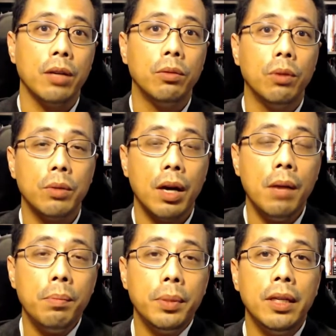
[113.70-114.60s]
grow the
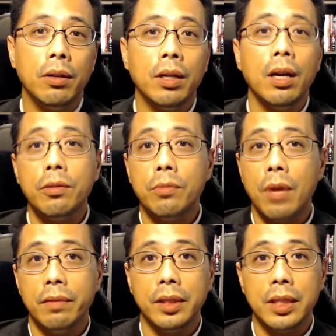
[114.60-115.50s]
company on an
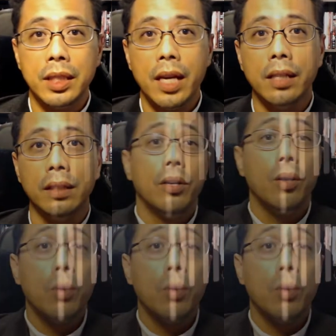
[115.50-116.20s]
unrivaled scale. No